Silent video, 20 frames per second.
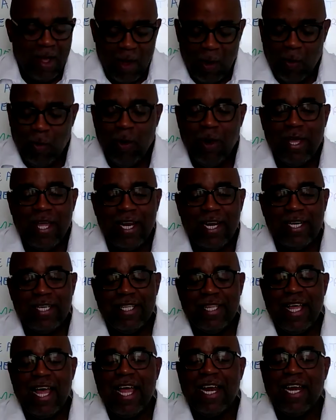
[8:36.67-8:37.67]
We'll get
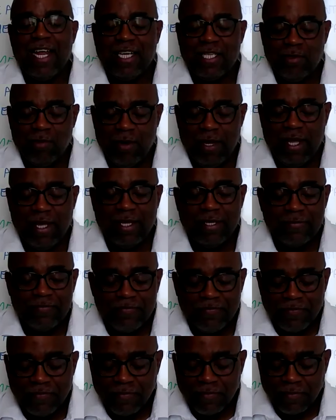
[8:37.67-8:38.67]
into that next week.
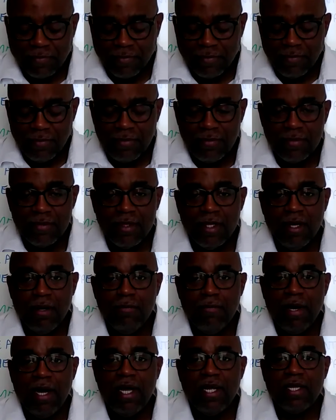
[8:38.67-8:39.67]

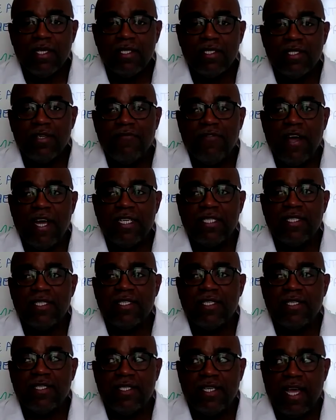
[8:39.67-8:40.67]
But suffice
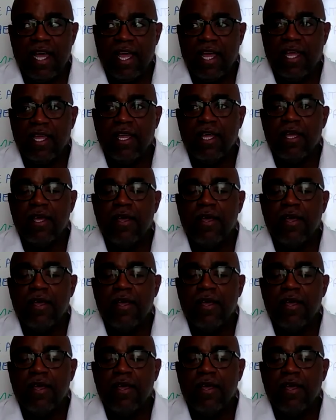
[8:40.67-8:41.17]
it to say